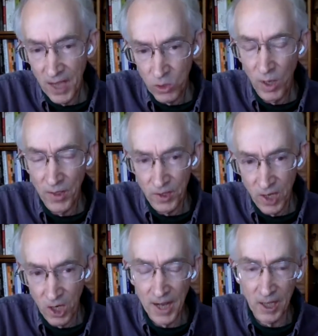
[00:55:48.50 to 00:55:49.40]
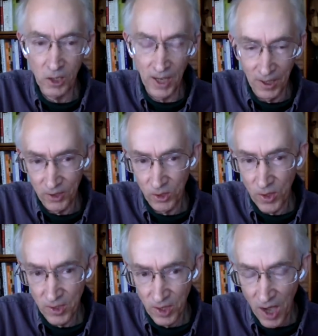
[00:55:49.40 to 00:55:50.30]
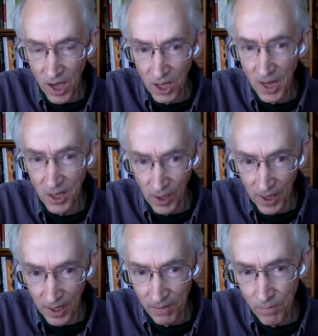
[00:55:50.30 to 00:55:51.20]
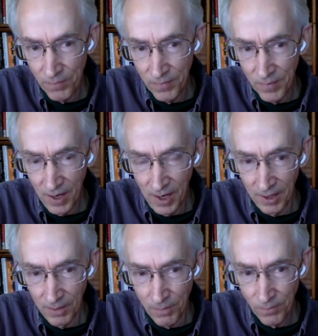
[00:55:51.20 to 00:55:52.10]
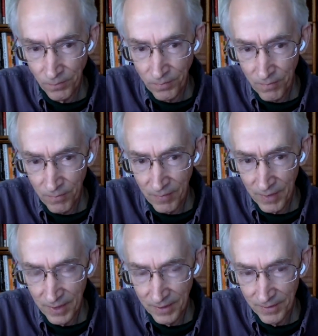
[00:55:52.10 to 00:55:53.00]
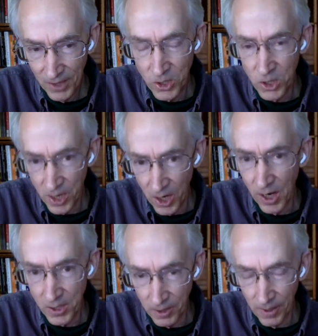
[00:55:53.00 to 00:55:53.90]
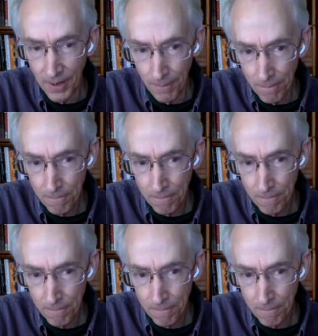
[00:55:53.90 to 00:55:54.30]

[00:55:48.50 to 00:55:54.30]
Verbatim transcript: That's one that's unregulated. So that's an unregulated um, intergenerational, yeah.